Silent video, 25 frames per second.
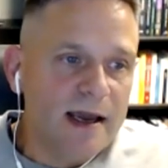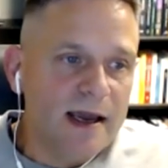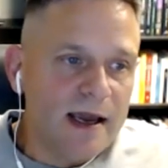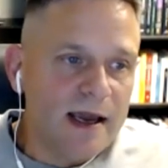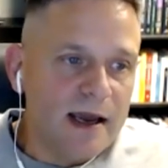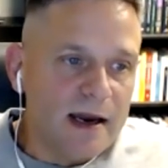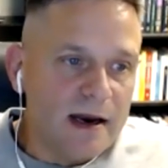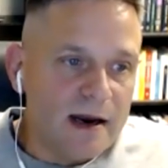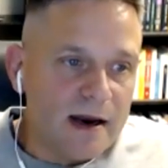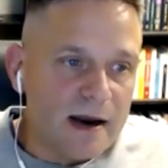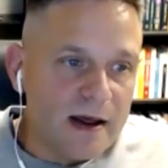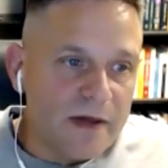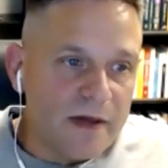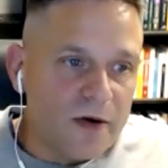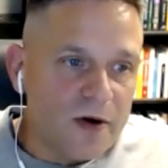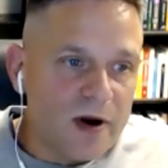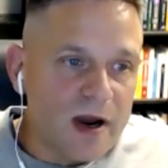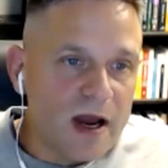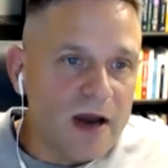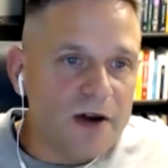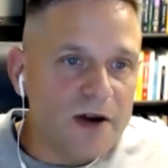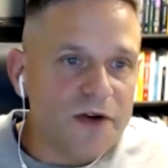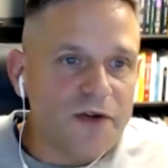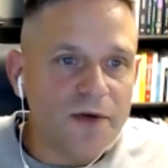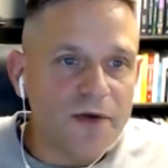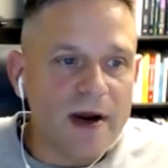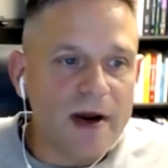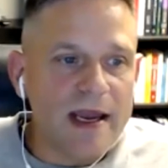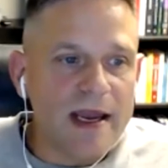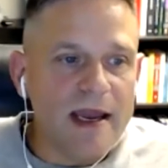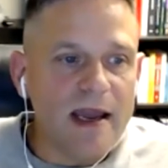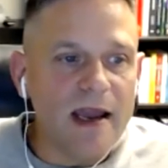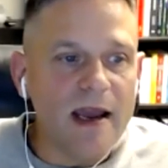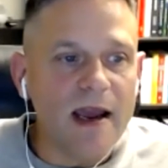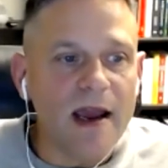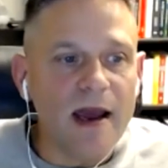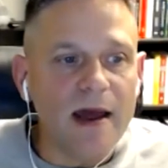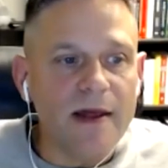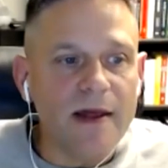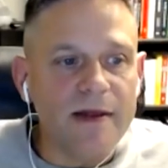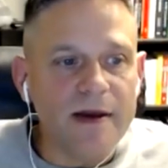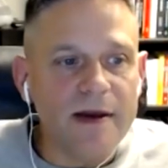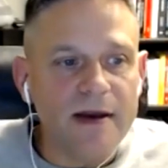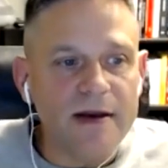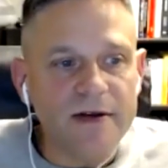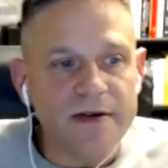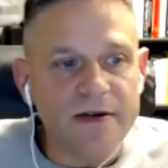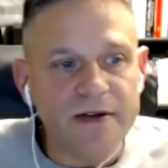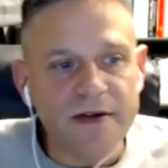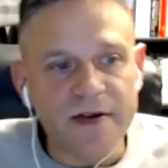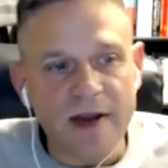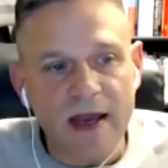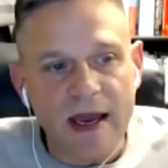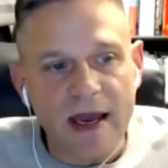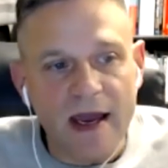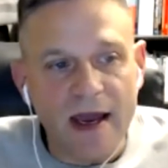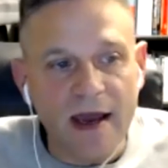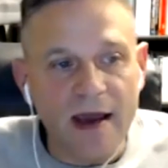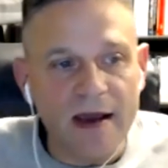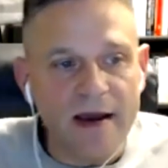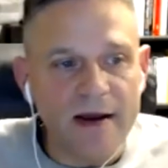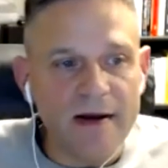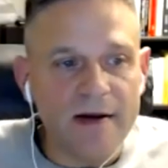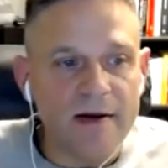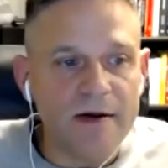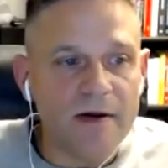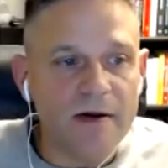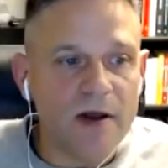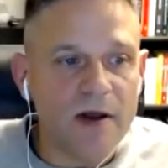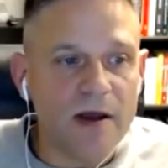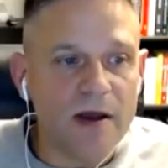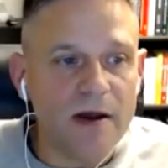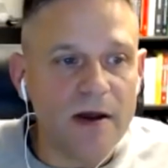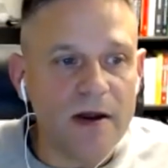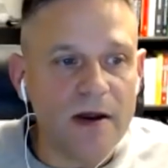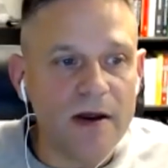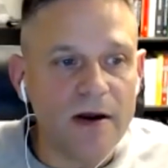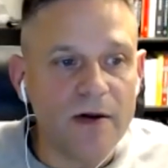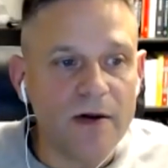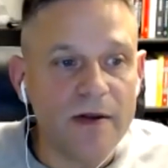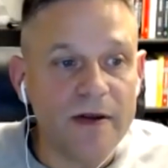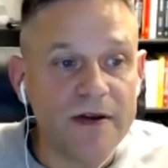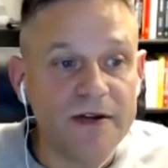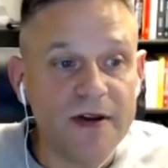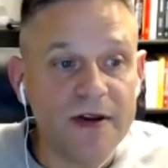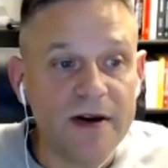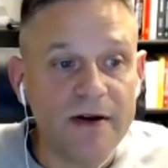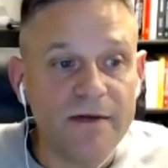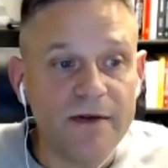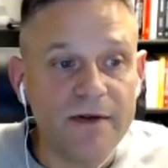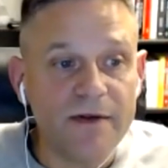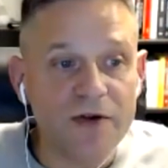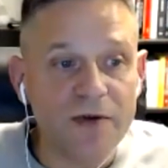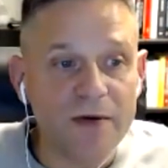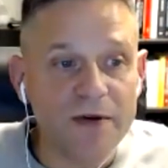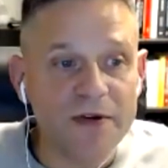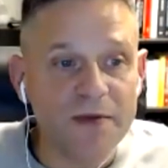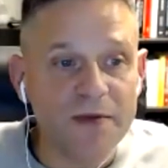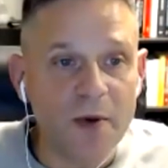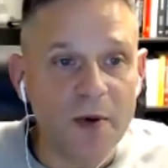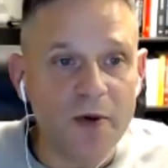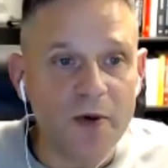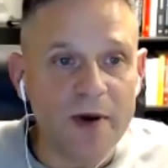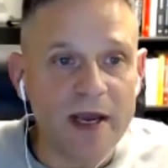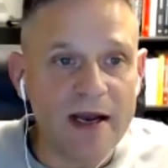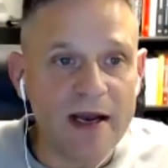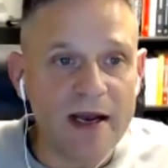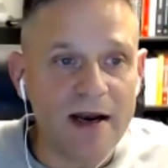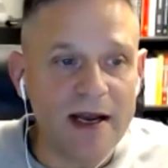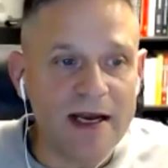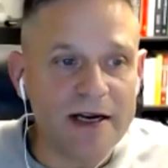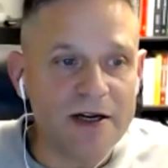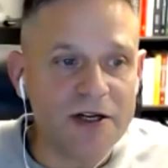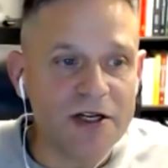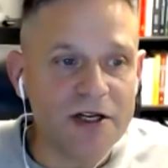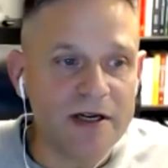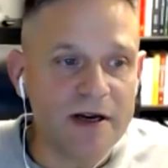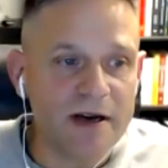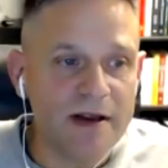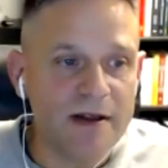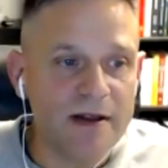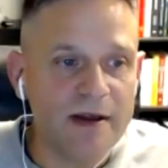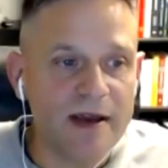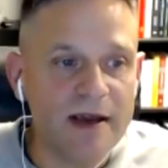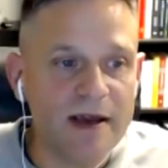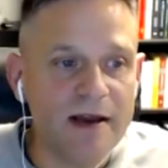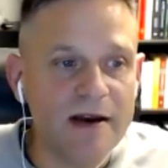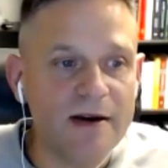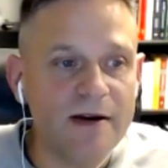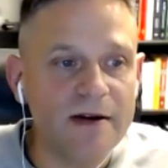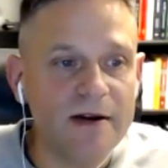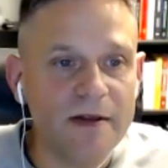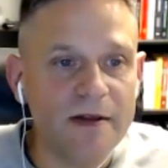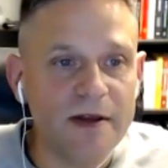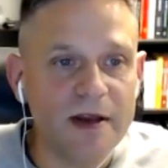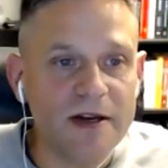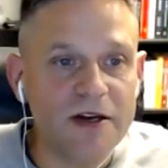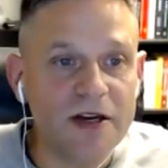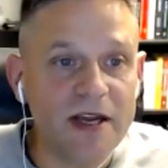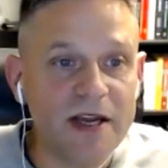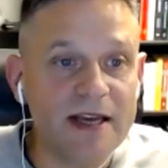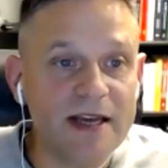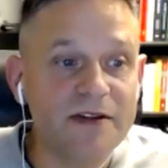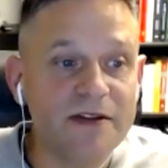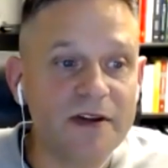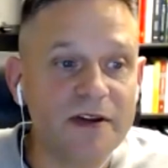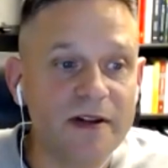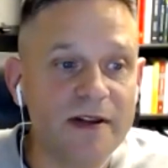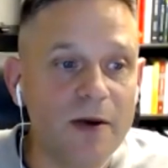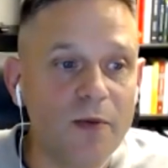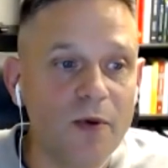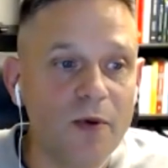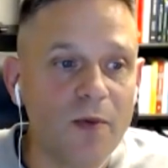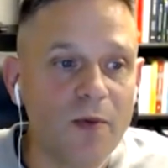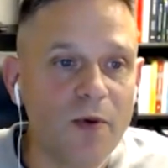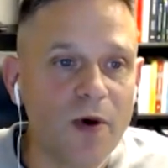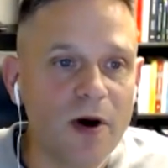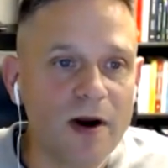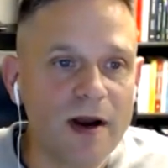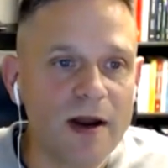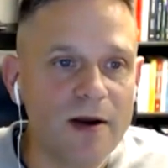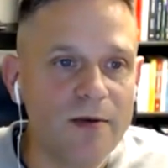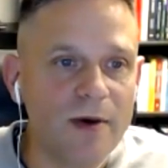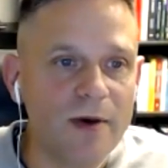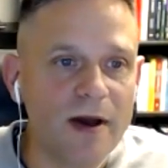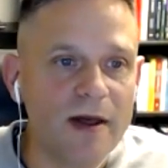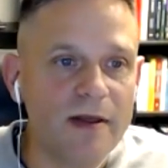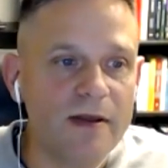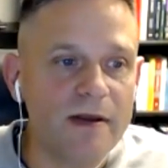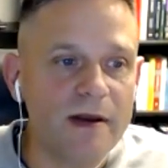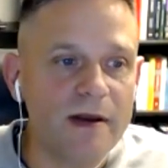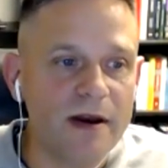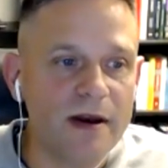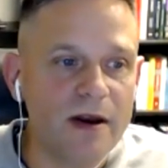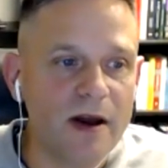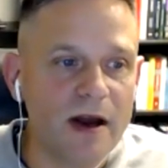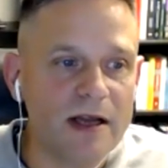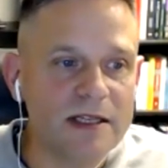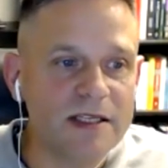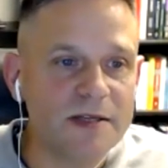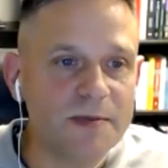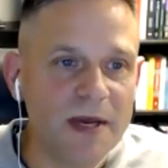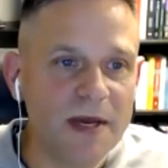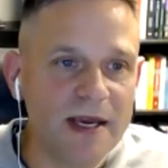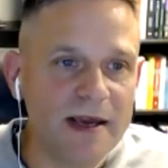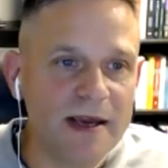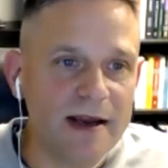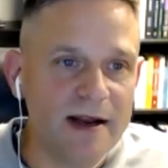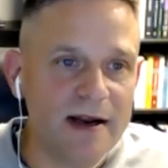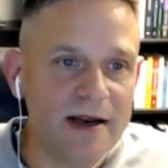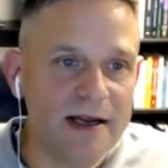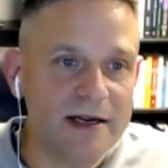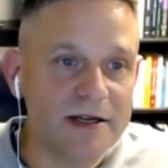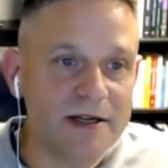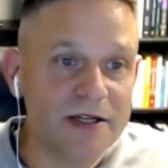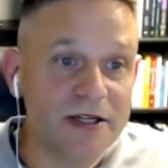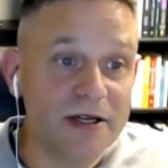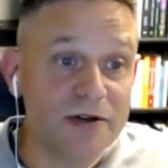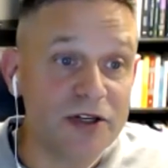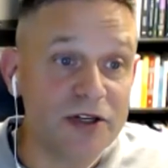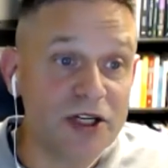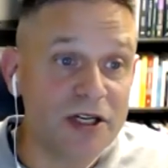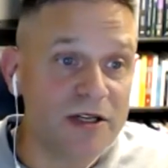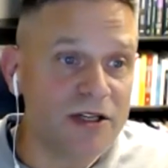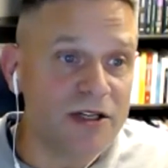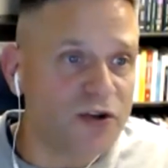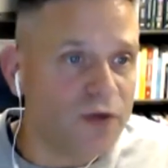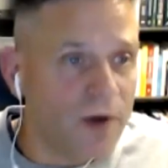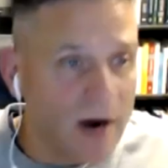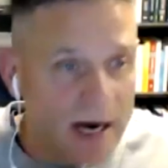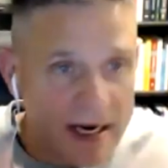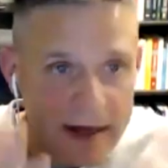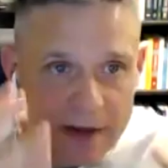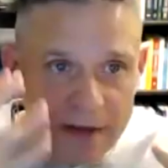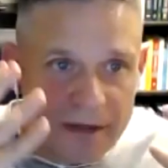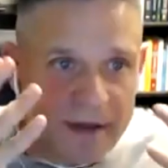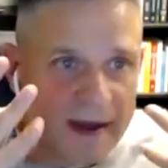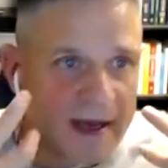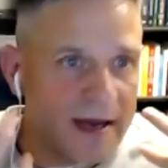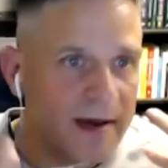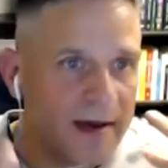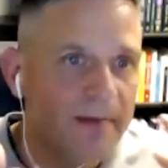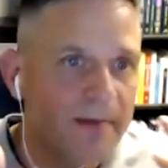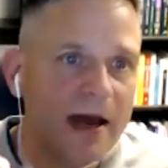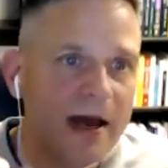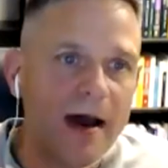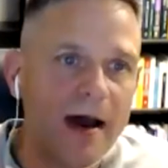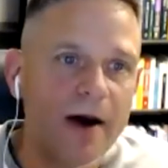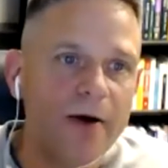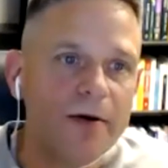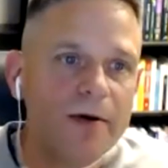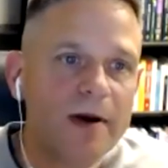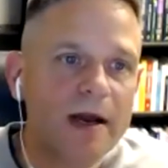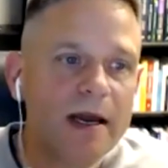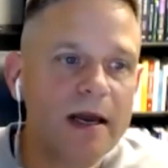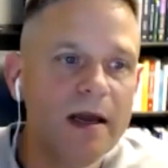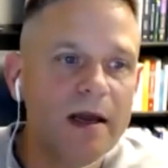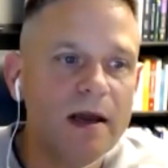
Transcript: in another country. These uh, you know this individual spoke English. The the kids that they were working with did not speak English, so she's trying to think about